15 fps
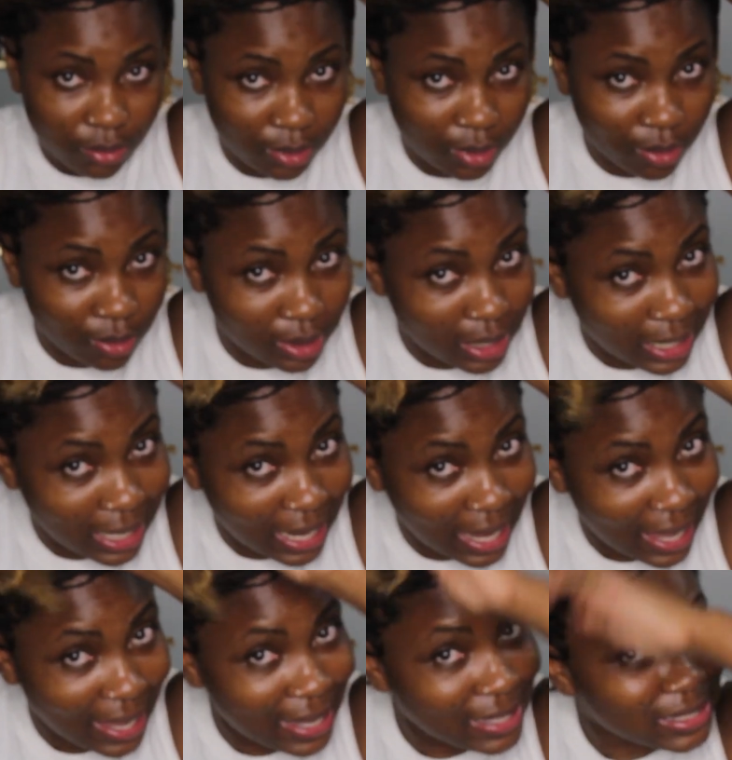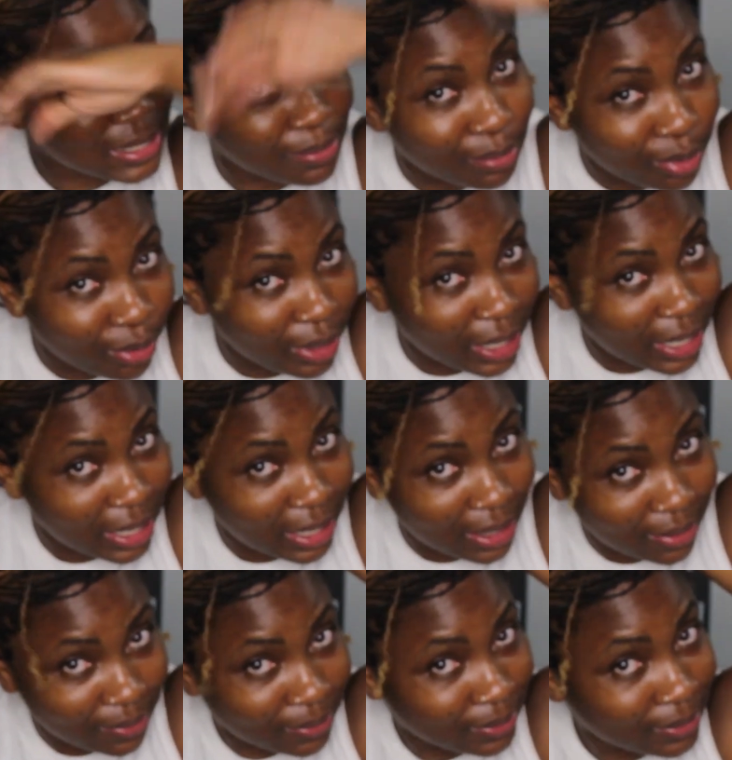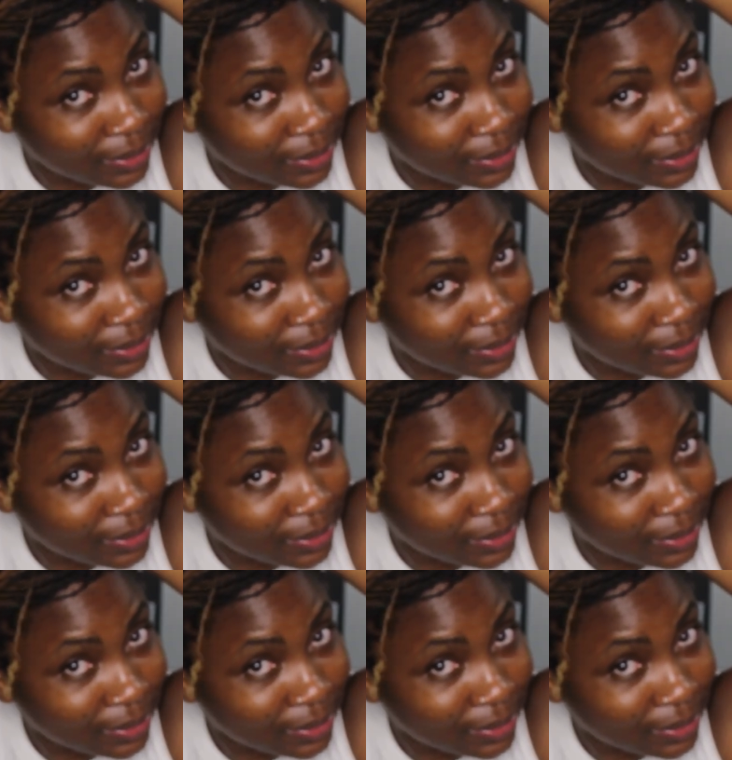We're on the last braid.